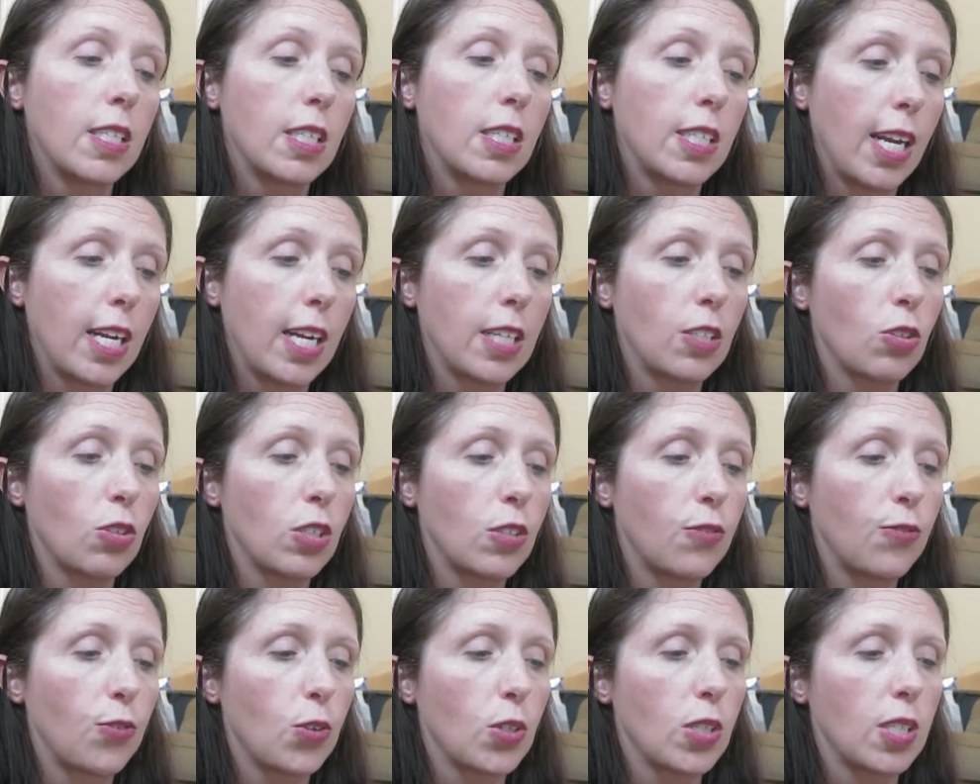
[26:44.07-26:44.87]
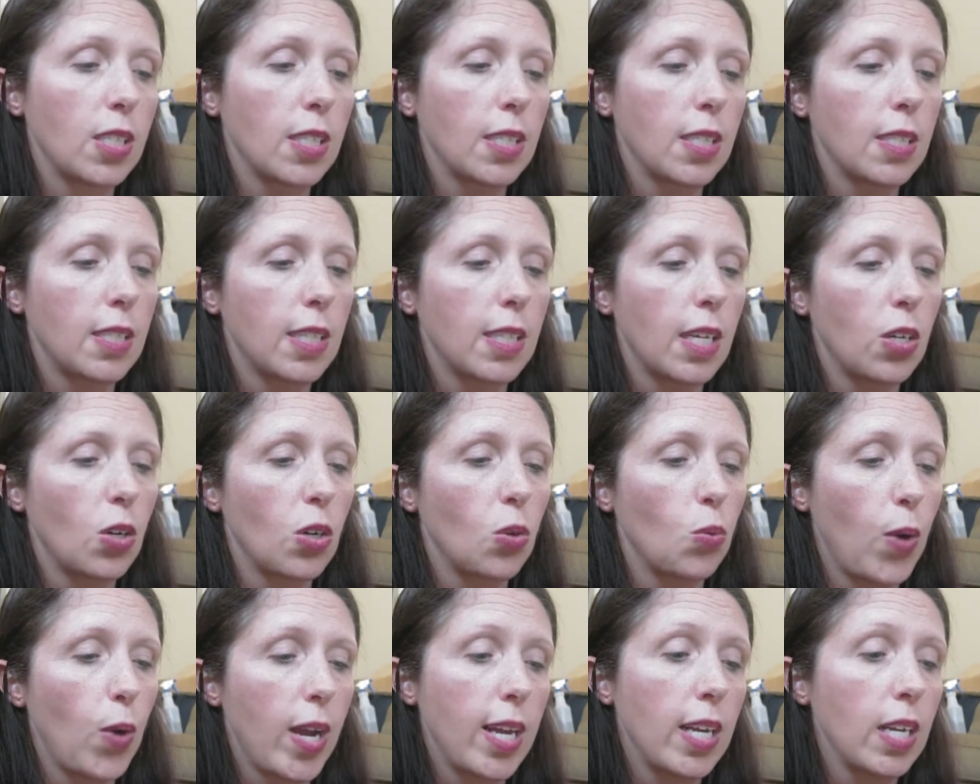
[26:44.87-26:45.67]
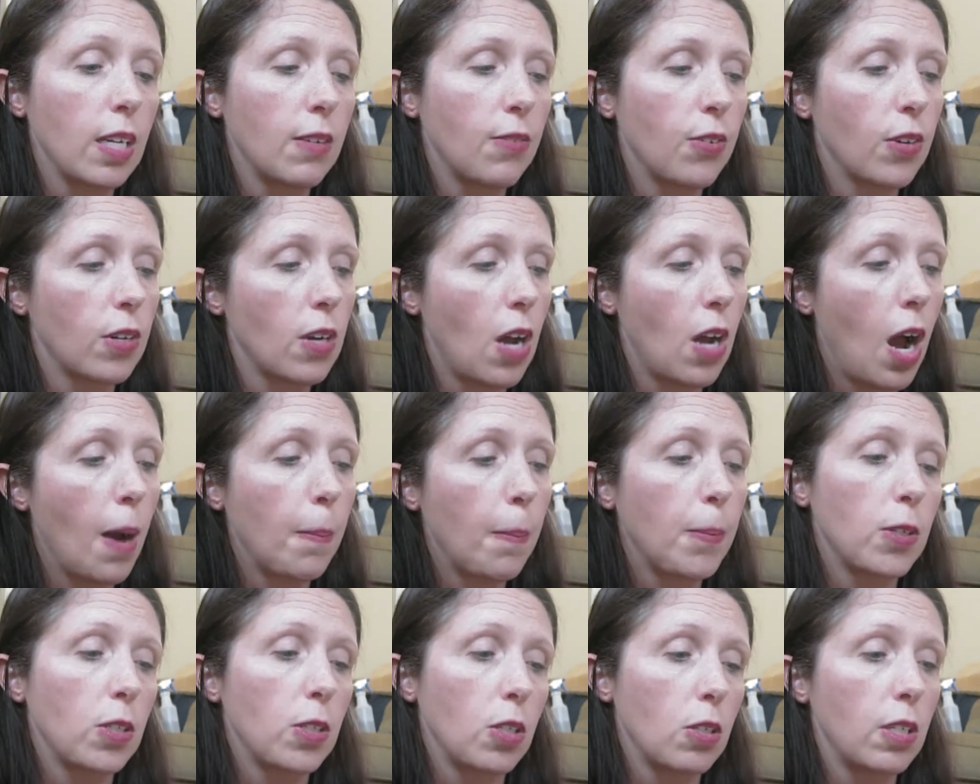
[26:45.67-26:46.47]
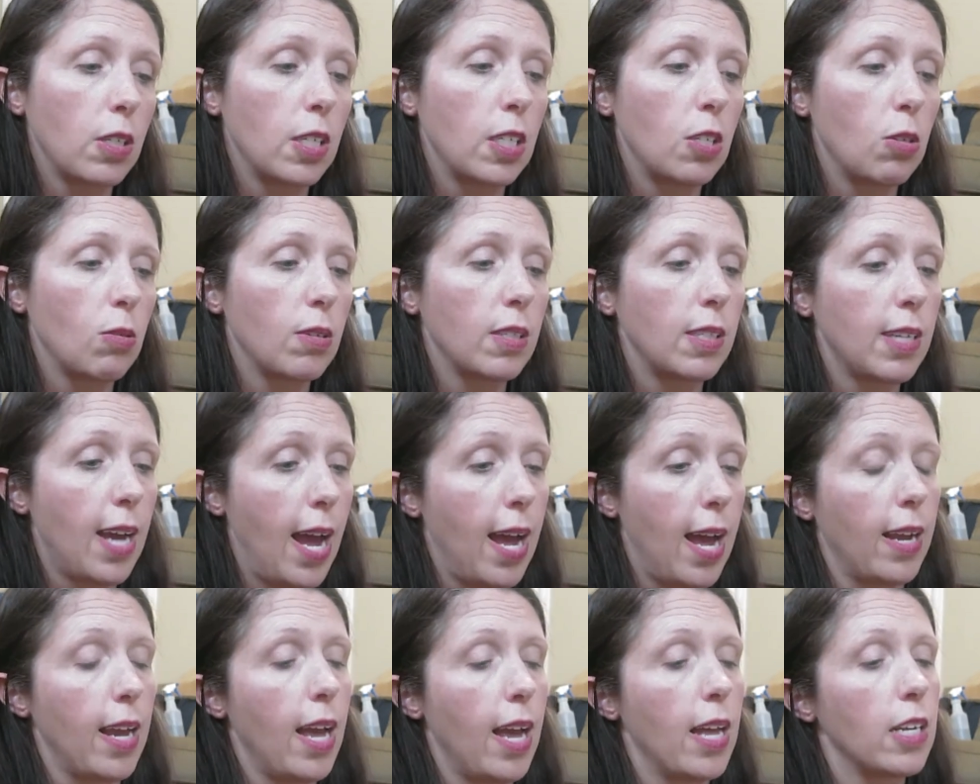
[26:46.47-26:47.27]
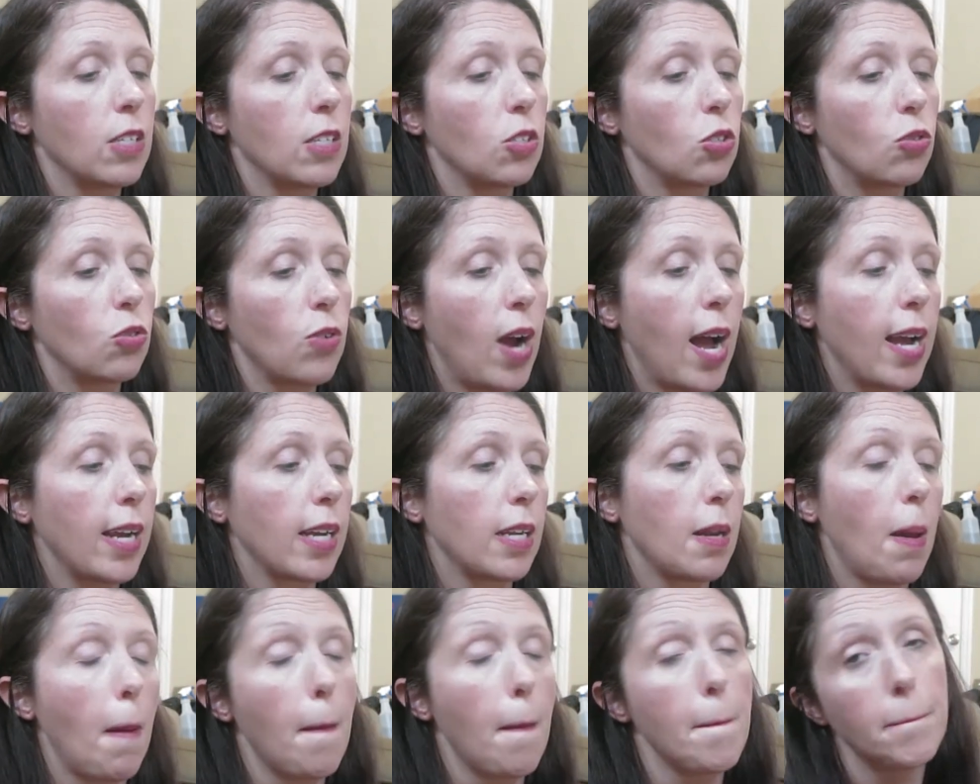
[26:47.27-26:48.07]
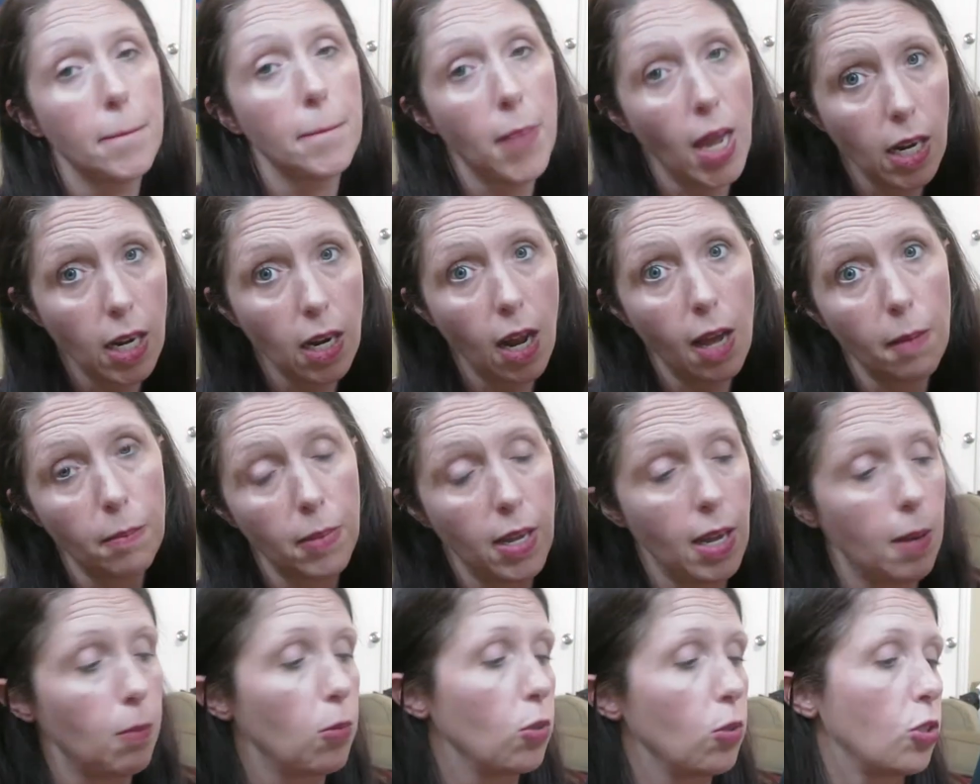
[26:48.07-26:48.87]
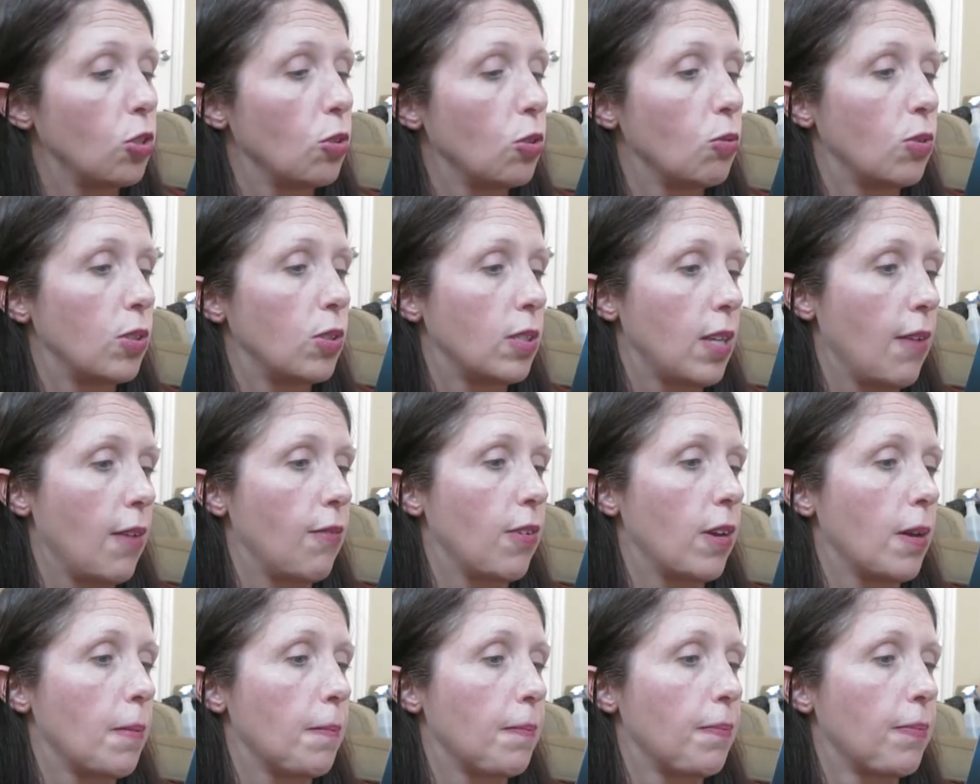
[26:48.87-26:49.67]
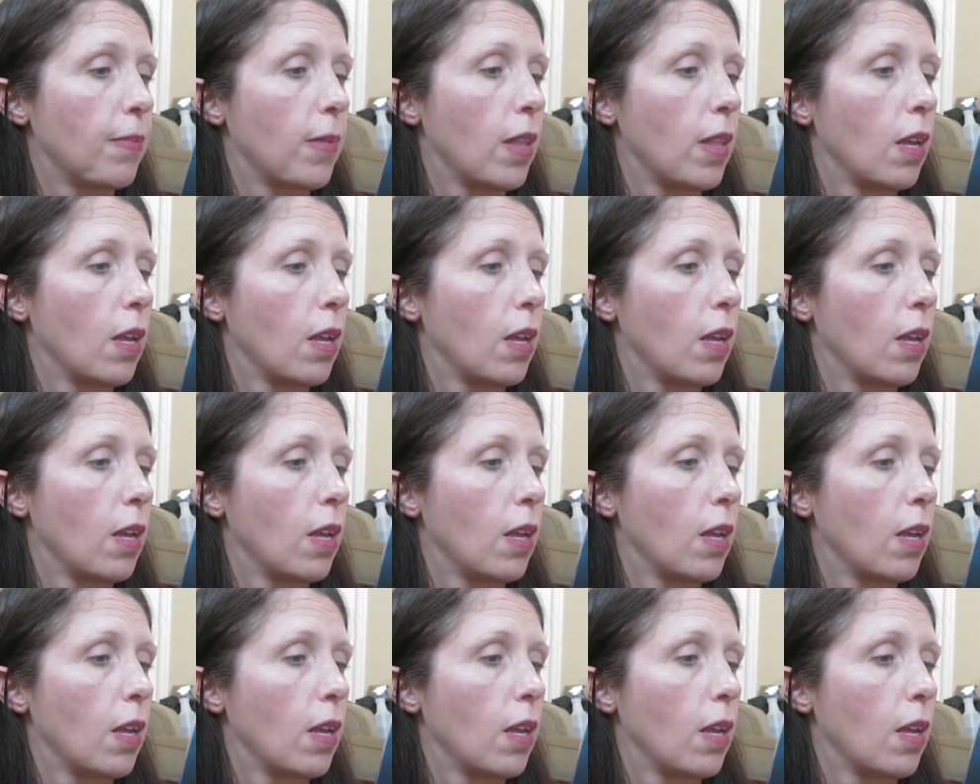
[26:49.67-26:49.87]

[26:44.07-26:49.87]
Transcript: Dangerous forces that are waiting for an opportunity to attack, and his dragon may not be able to save him.